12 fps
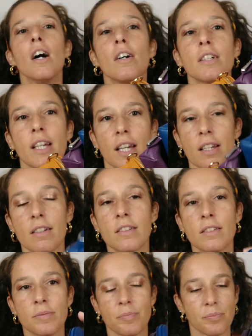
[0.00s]
okay,
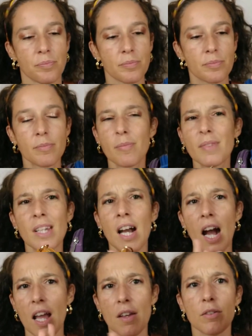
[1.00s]

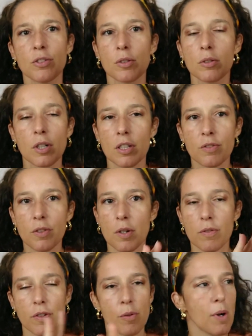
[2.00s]
I also got
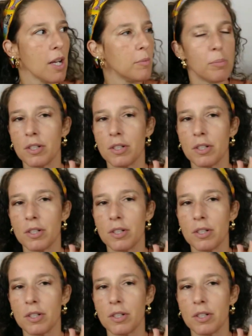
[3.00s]
the red,